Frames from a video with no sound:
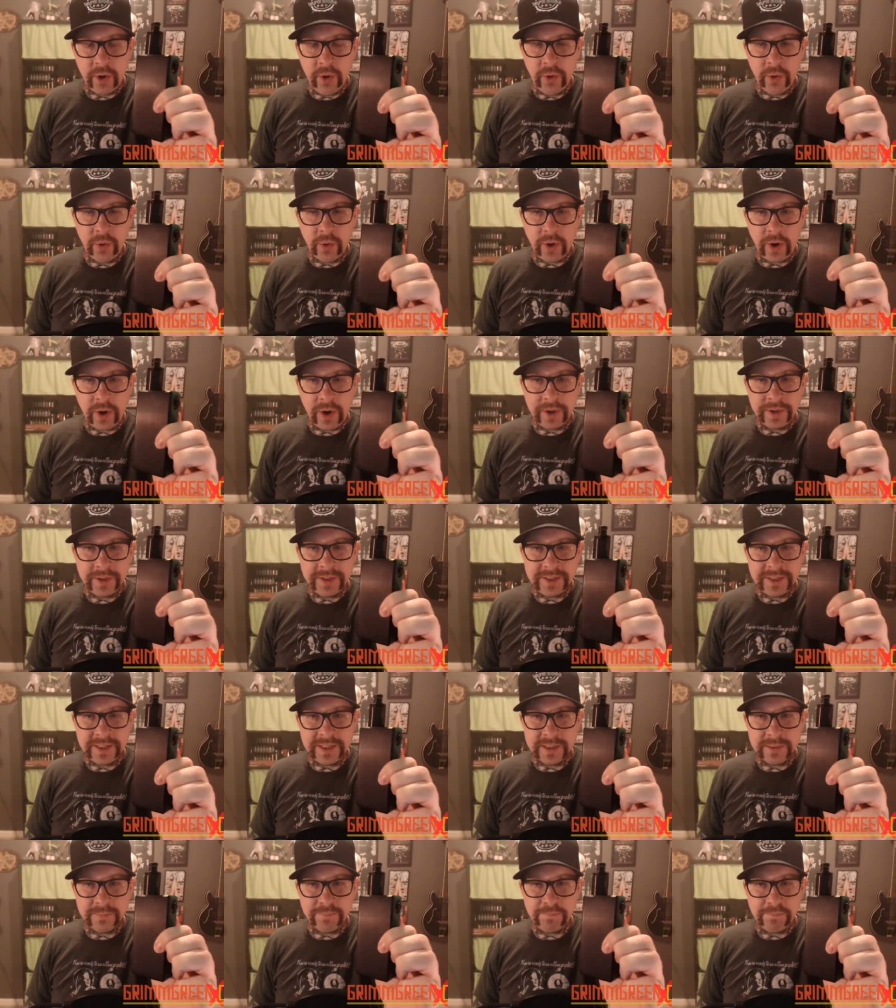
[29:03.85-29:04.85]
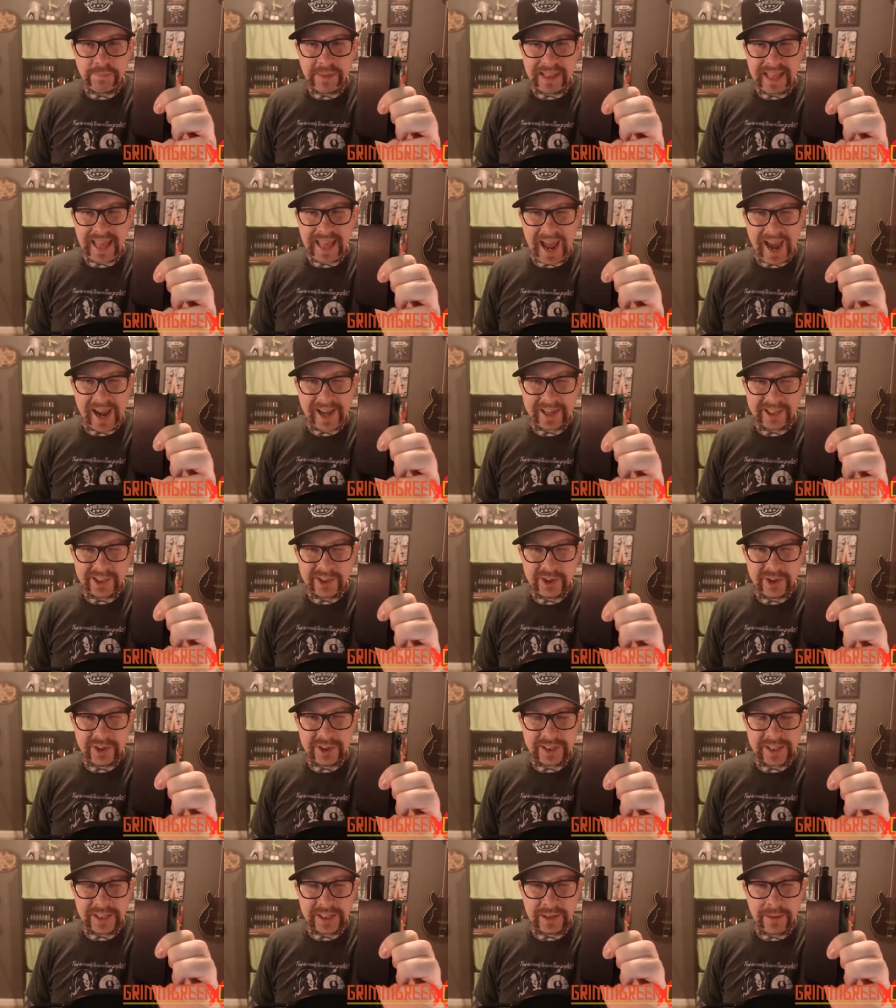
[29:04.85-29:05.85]
Ooh, all you see is black. It's
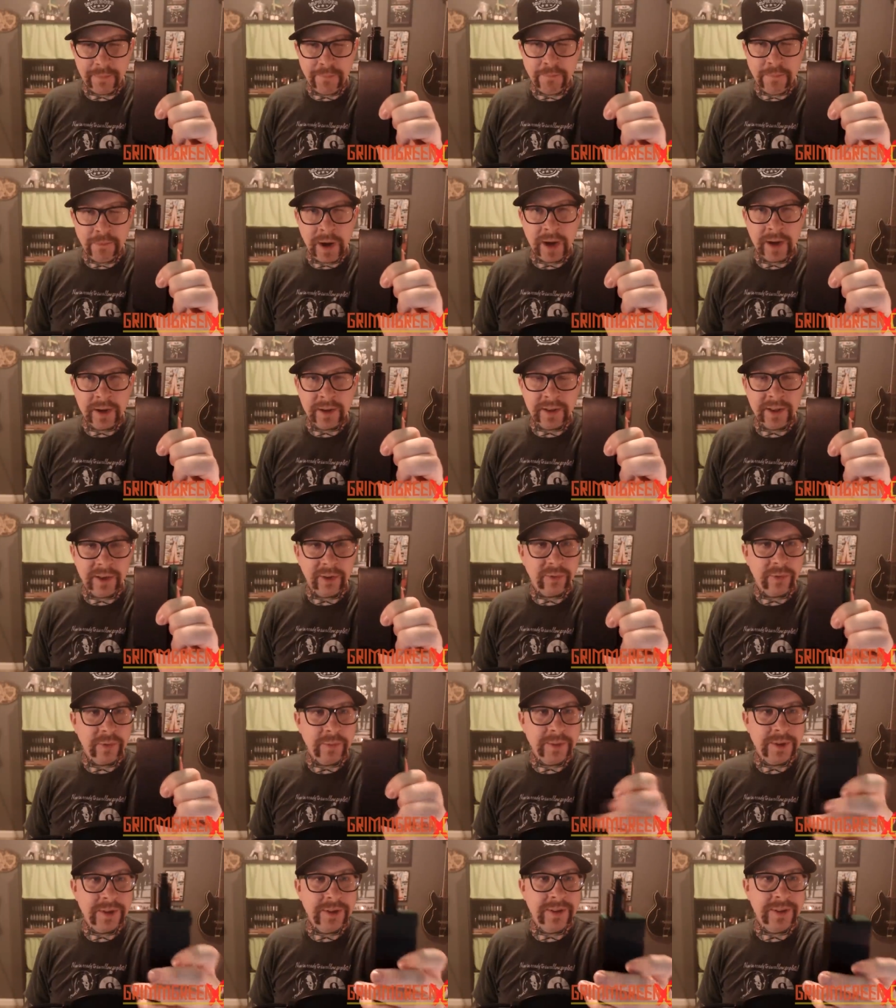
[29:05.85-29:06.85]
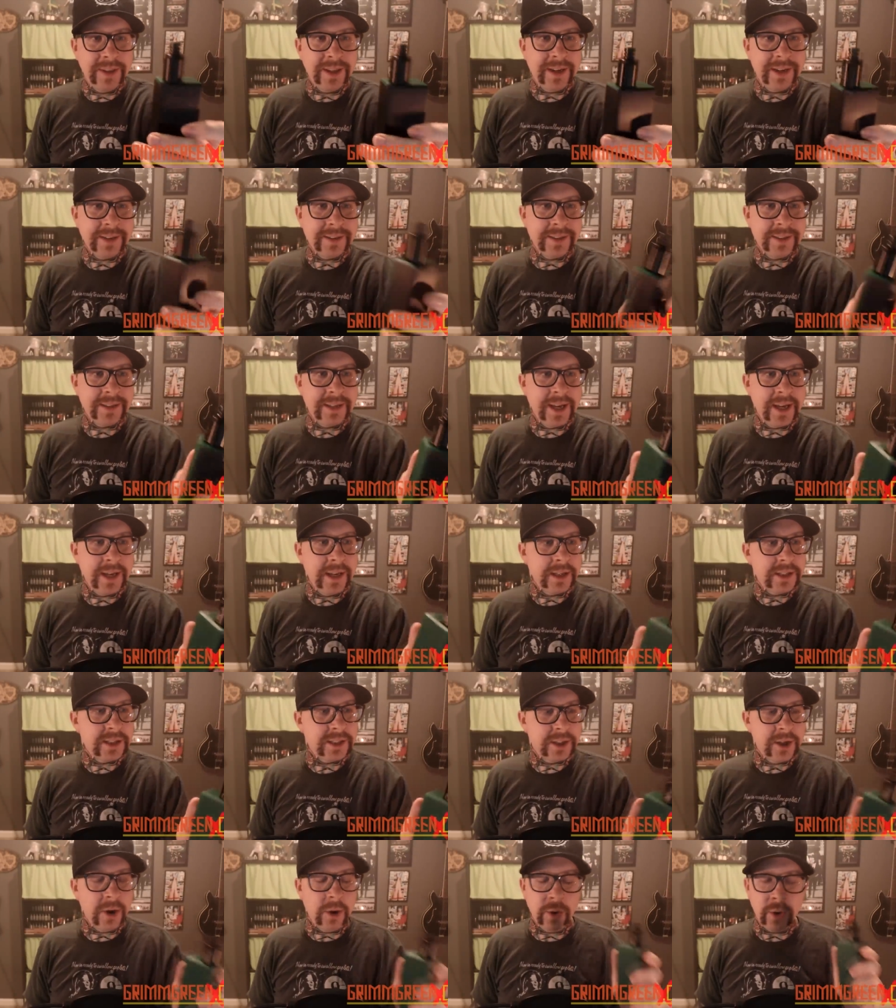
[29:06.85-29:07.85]
just like the monolith from 2010. It's
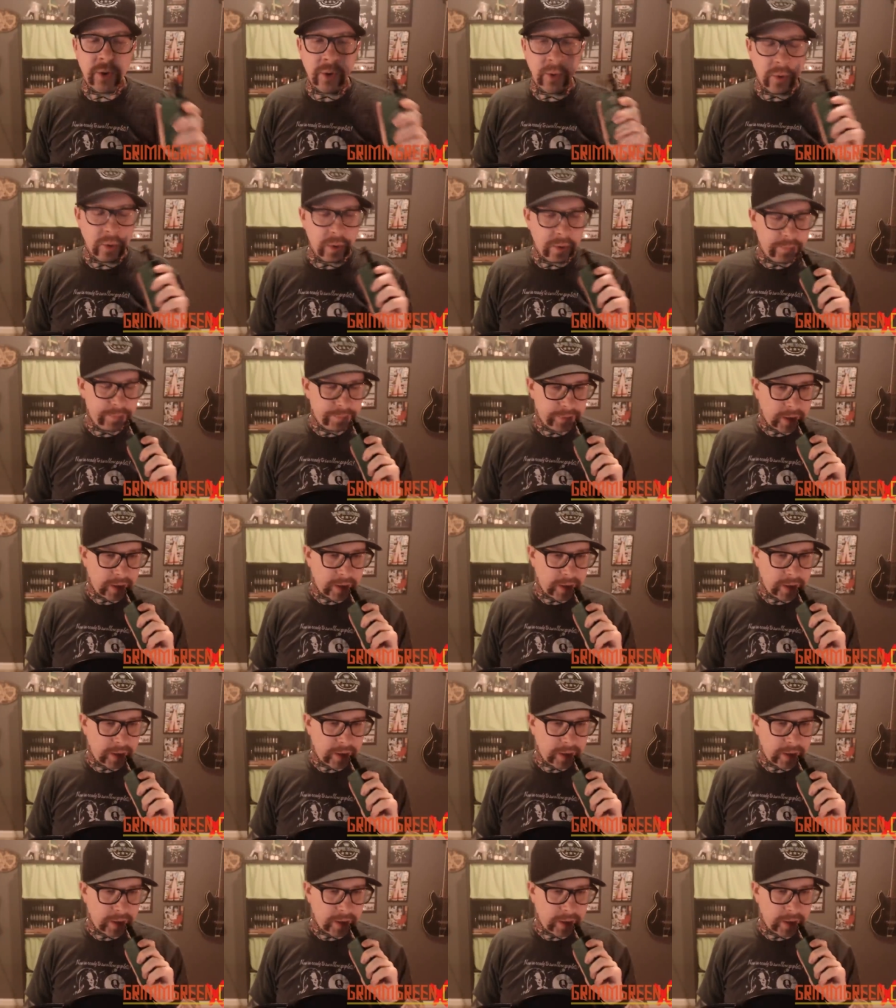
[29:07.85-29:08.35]
so cool.